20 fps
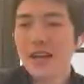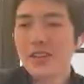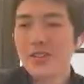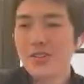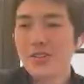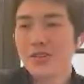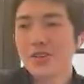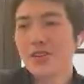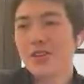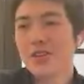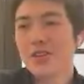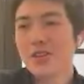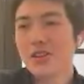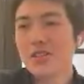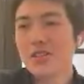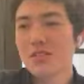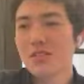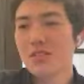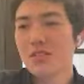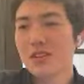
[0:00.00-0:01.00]

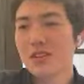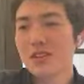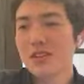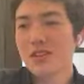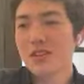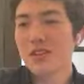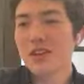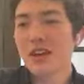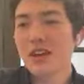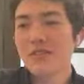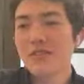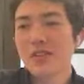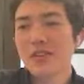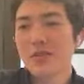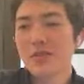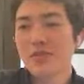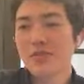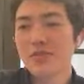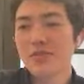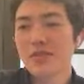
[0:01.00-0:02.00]
so they have
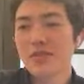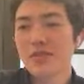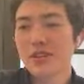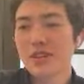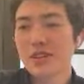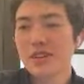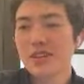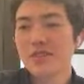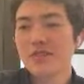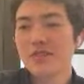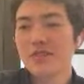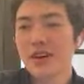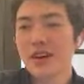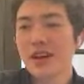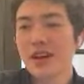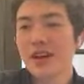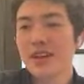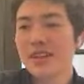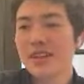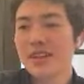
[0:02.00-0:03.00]
like
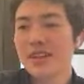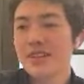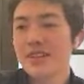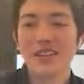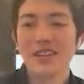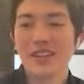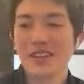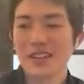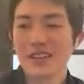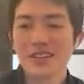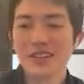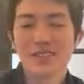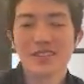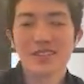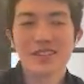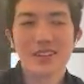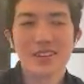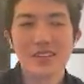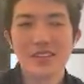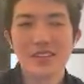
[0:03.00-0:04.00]
predefined things
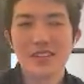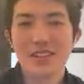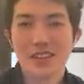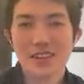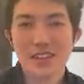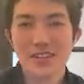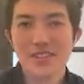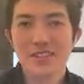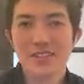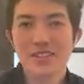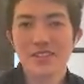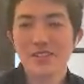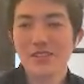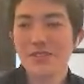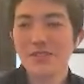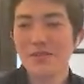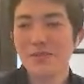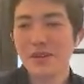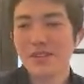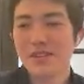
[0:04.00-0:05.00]
that you can like listen
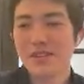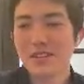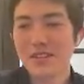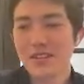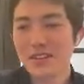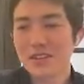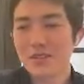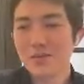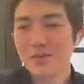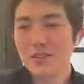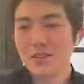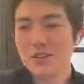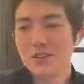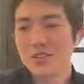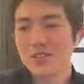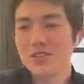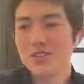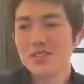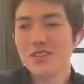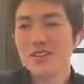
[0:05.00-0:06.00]
to based on like what you're
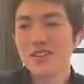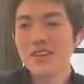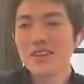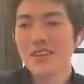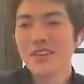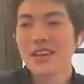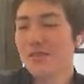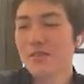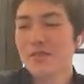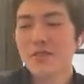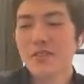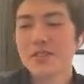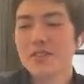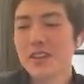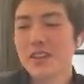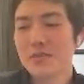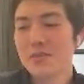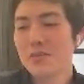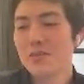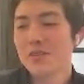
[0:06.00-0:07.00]
interested in. But for
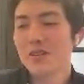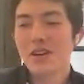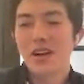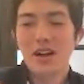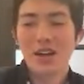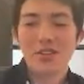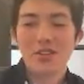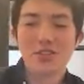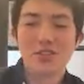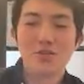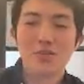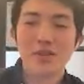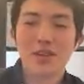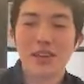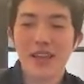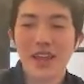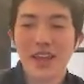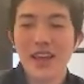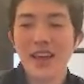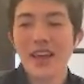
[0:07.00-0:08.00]
example, I'll just be like,
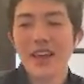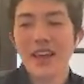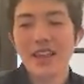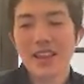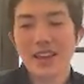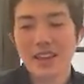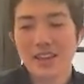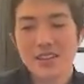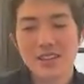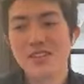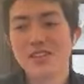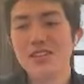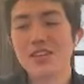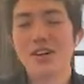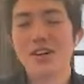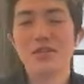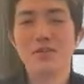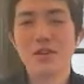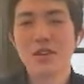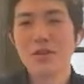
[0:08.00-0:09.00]
hey, like
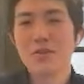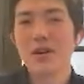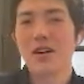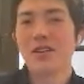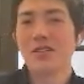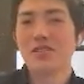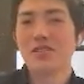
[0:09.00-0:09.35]
tell me about